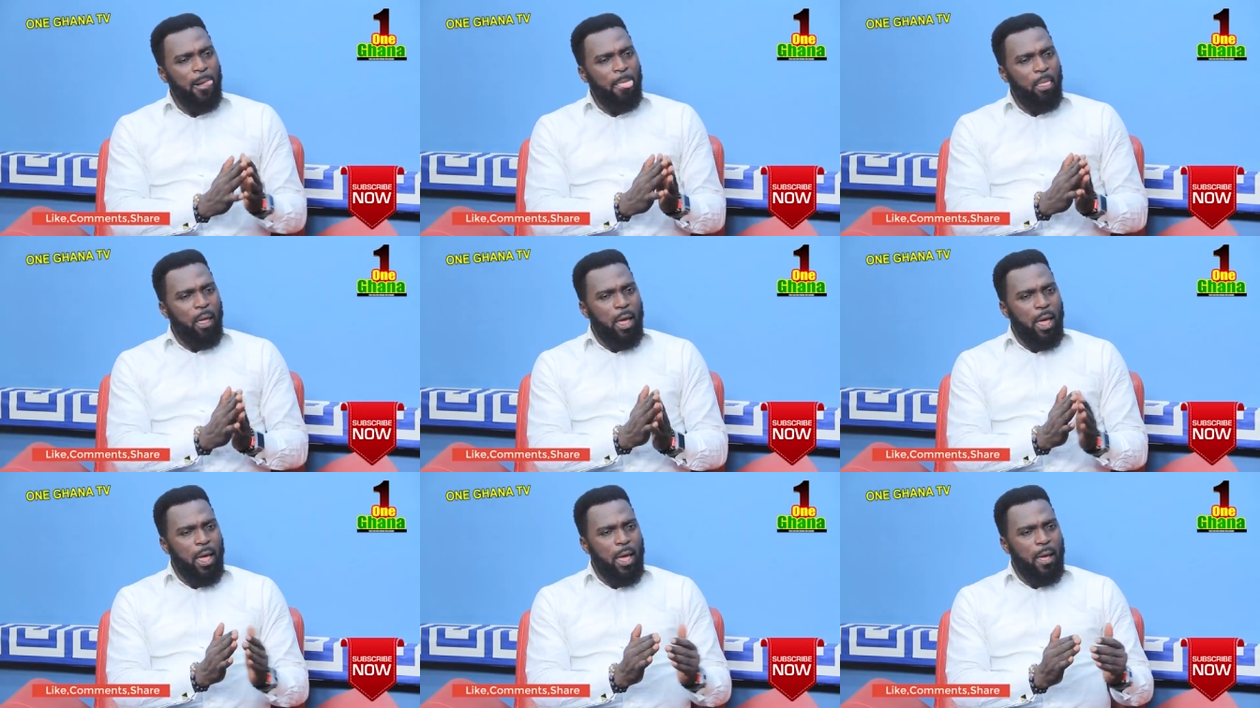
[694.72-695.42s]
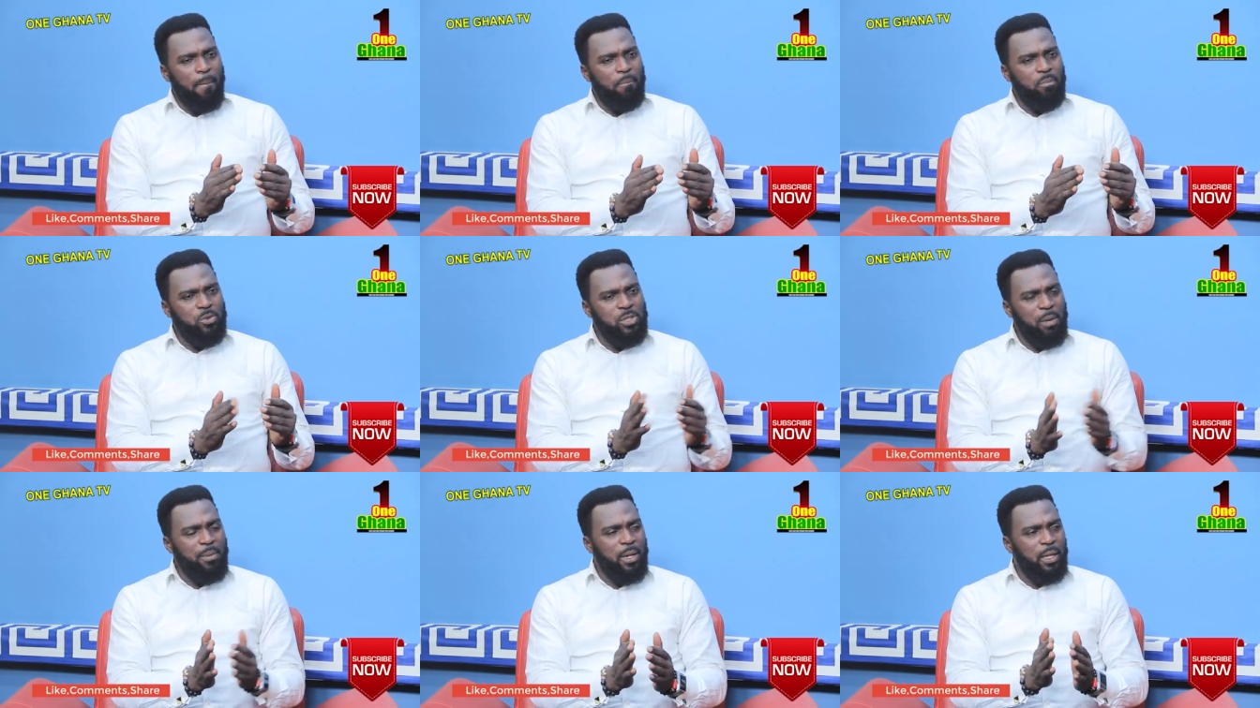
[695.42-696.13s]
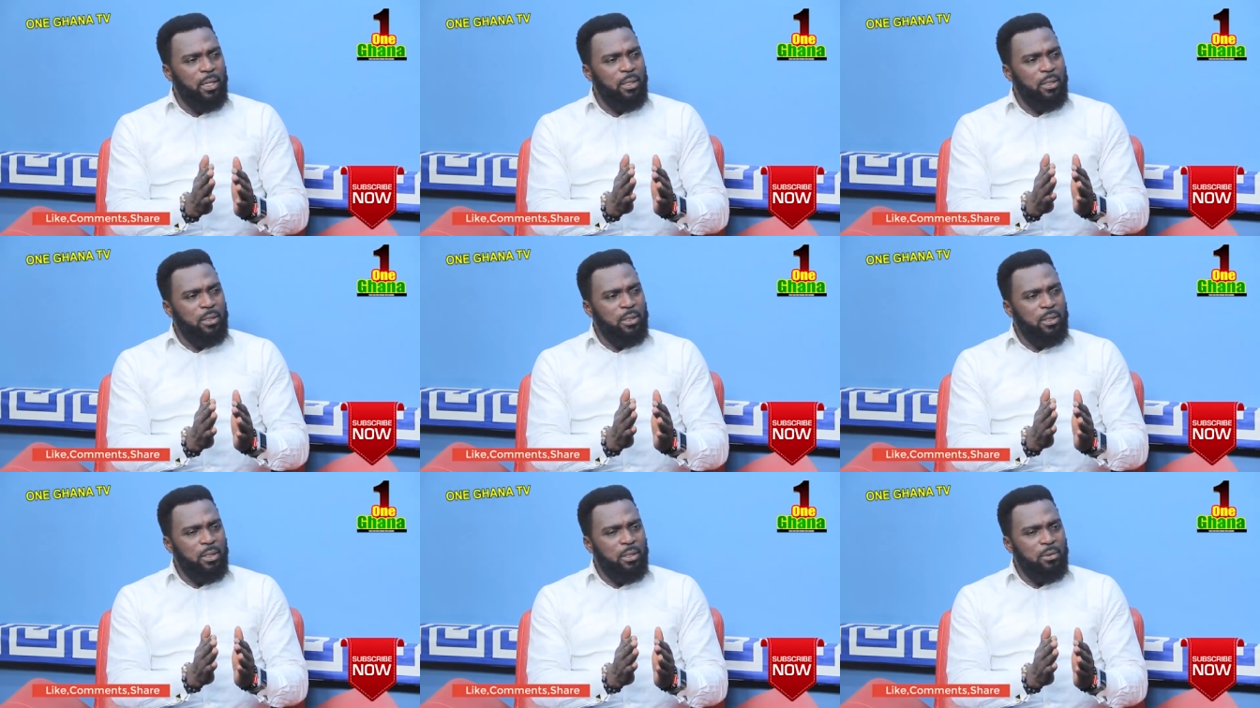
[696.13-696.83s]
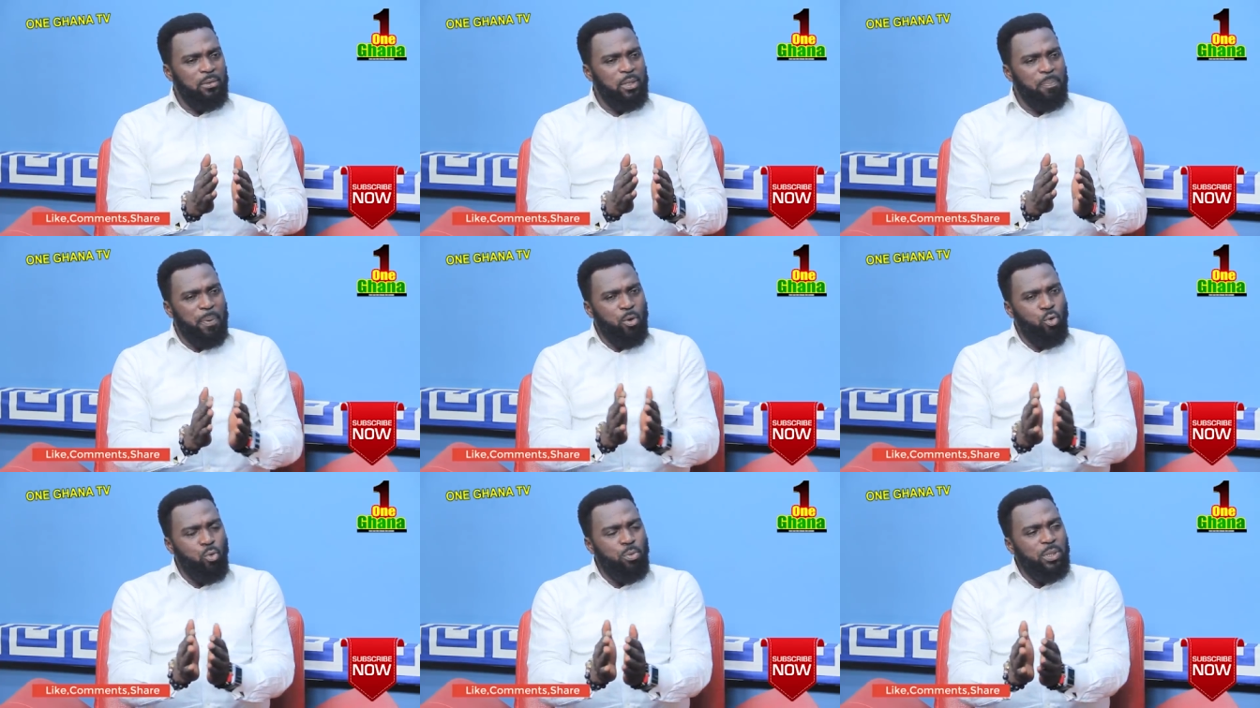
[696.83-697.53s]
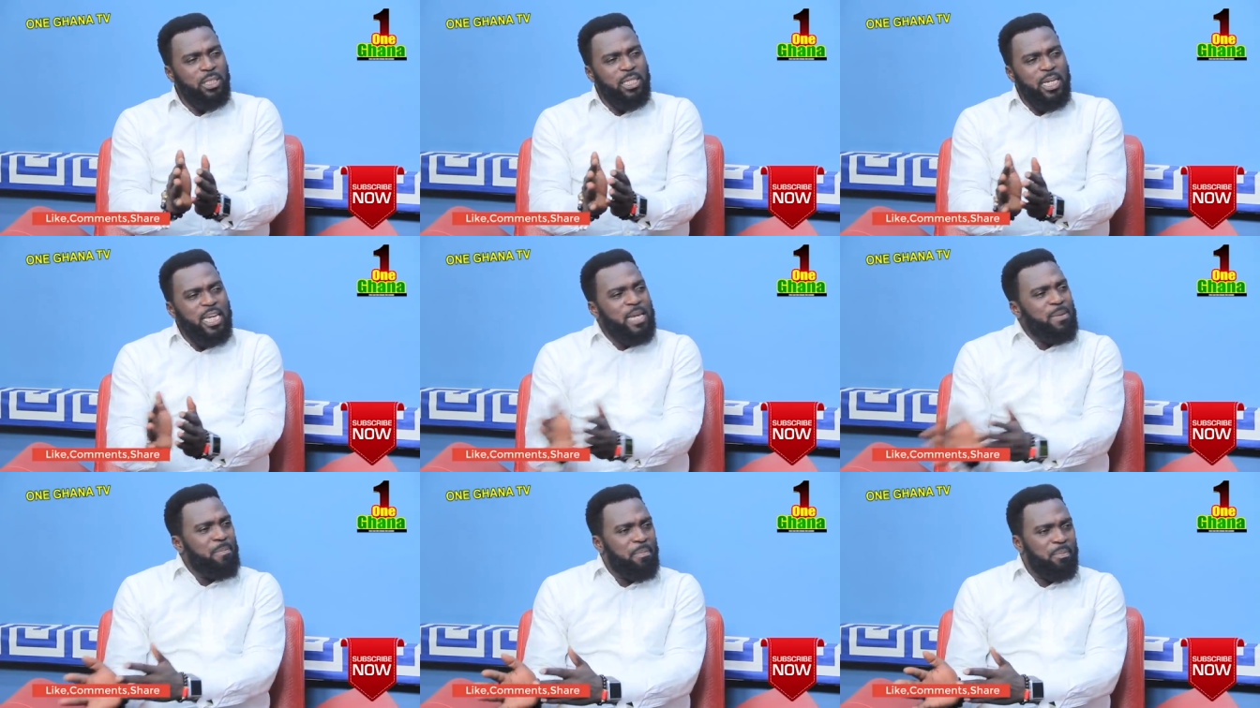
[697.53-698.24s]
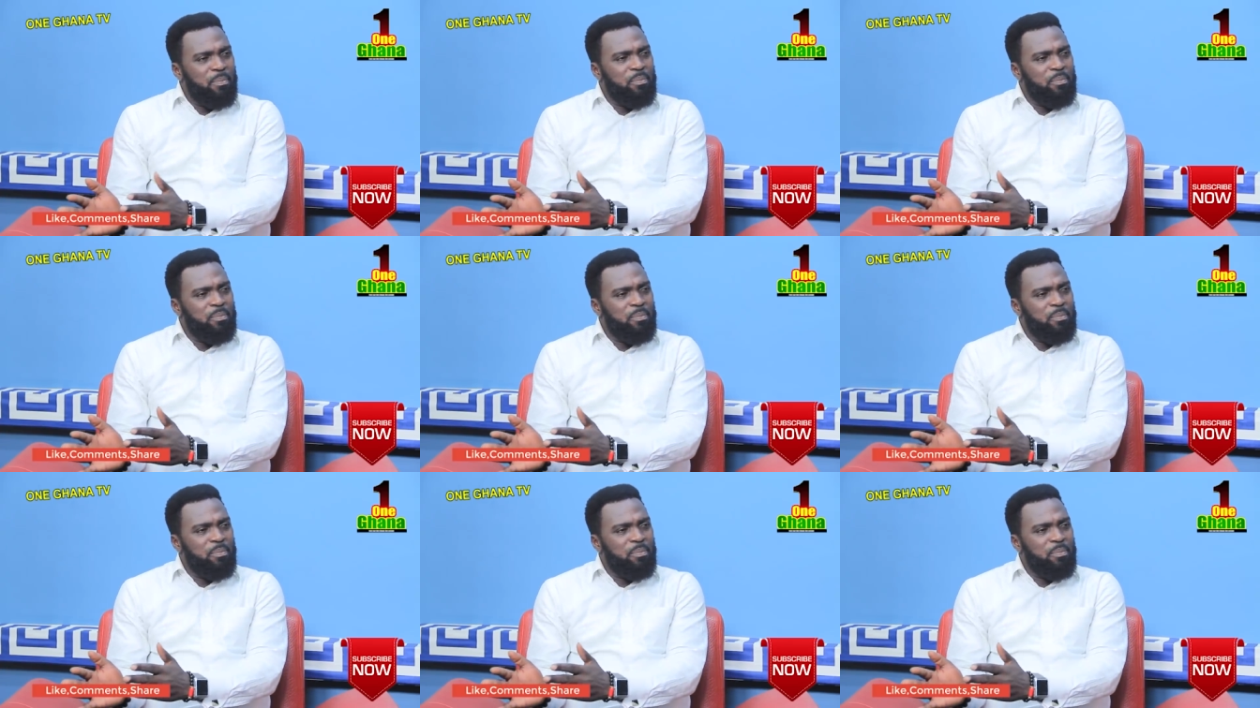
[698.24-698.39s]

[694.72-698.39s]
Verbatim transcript: er, Sabe, Nipacum dinim,